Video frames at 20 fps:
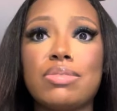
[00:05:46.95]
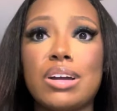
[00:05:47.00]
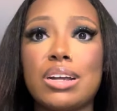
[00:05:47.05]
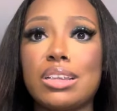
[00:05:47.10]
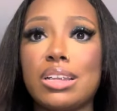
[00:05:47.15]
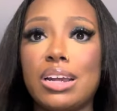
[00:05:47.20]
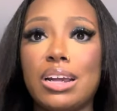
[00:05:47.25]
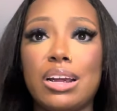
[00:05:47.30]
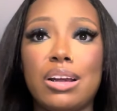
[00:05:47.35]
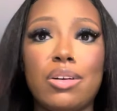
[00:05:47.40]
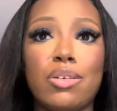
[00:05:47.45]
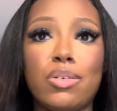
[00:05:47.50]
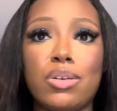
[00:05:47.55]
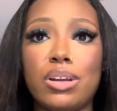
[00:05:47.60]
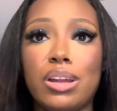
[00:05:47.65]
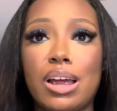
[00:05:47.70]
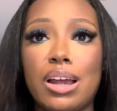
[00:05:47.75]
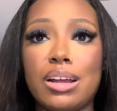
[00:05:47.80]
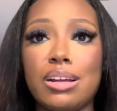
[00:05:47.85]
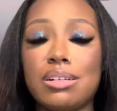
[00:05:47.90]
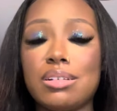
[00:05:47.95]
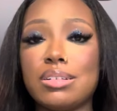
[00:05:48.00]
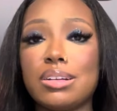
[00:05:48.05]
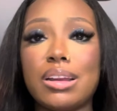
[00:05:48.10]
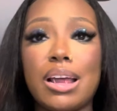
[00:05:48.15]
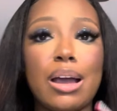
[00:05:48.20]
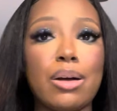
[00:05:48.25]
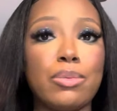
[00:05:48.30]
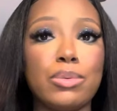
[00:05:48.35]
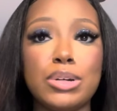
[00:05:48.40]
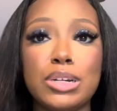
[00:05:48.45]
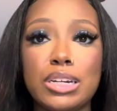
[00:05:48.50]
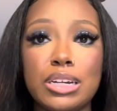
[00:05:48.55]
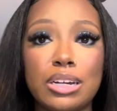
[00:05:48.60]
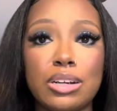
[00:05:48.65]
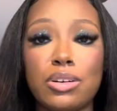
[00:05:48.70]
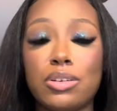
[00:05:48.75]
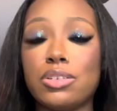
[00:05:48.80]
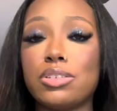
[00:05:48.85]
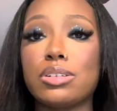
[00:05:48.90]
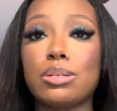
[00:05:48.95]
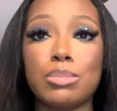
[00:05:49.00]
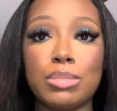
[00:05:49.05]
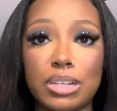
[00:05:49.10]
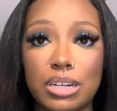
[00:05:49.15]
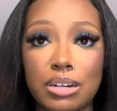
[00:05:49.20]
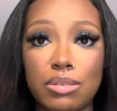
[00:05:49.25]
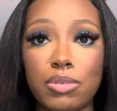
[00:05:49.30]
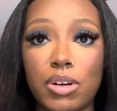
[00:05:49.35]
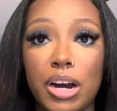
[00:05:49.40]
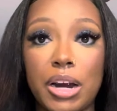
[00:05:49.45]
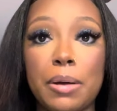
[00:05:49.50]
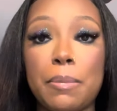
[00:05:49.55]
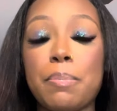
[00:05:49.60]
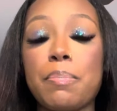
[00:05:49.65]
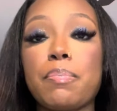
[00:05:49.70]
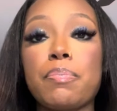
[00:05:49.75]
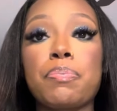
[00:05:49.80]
I think, or like that weekend or something, right?